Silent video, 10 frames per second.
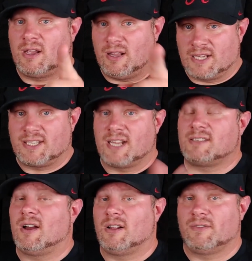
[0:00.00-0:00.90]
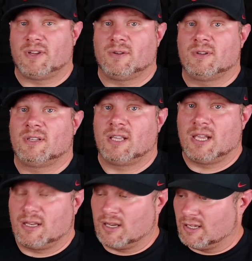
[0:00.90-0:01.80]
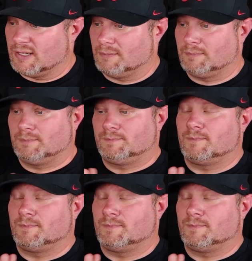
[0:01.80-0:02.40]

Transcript: And that's thanks to all of you. And, um,